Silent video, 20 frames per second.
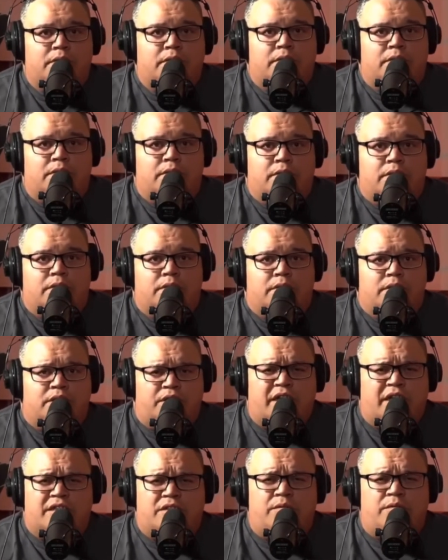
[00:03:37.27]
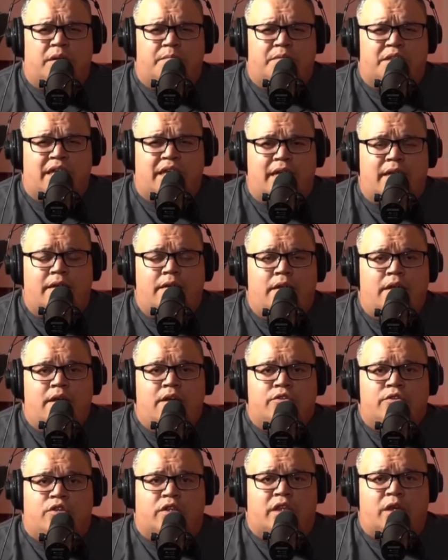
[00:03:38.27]
Do you guys know what I'm saying?
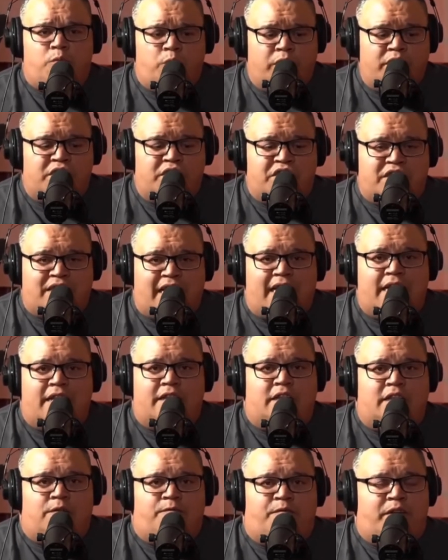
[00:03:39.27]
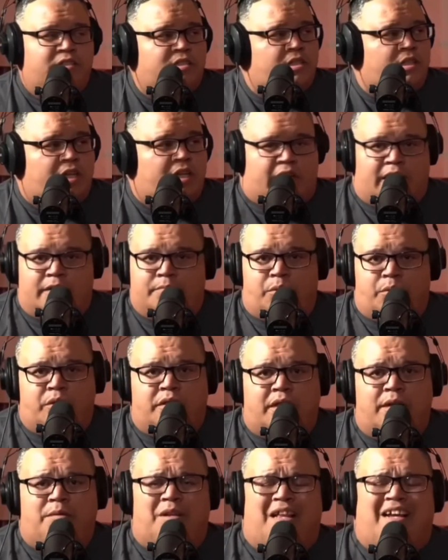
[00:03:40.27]
So they wouldn't stand in the defense of the unborn.
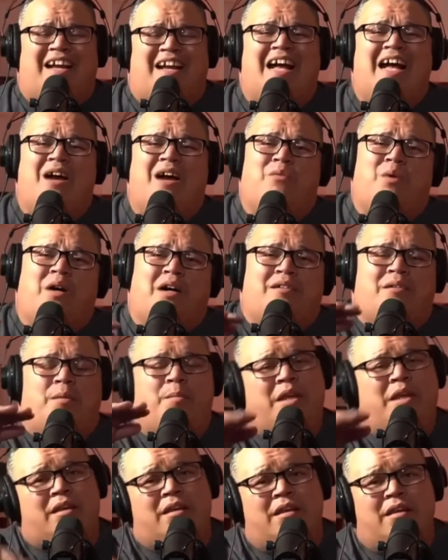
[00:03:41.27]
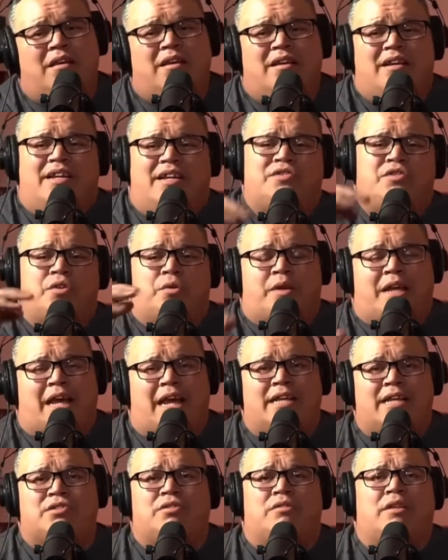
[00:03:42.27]
They were like, well, I mean, it's
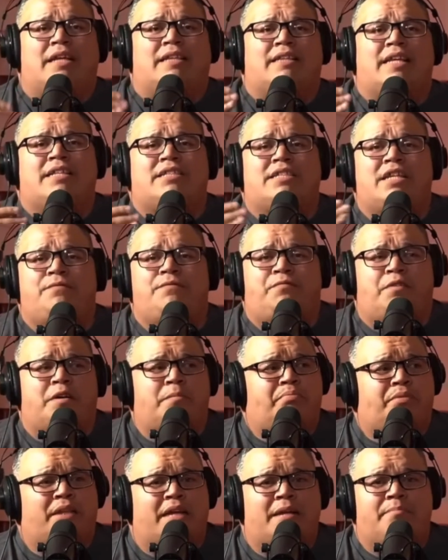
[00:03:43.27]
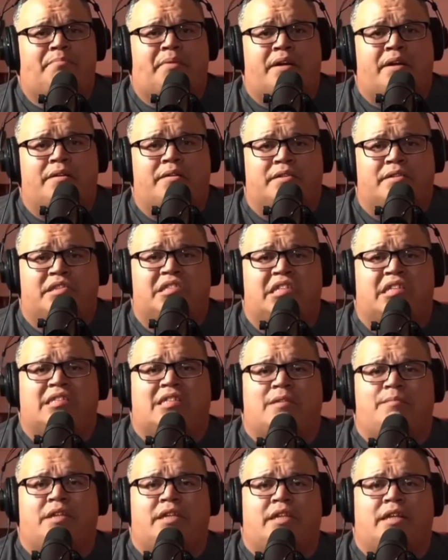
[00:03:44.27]
okay. So like they defund Planned Parenthood $60
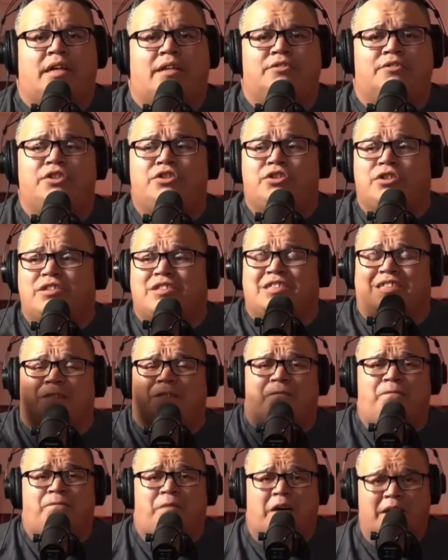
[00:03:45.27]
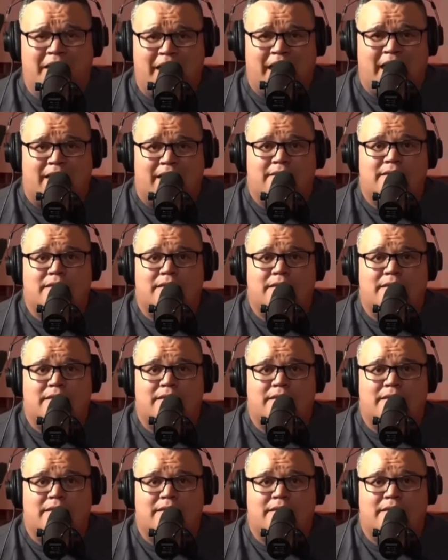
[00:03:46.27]
million. They should have just defunded it.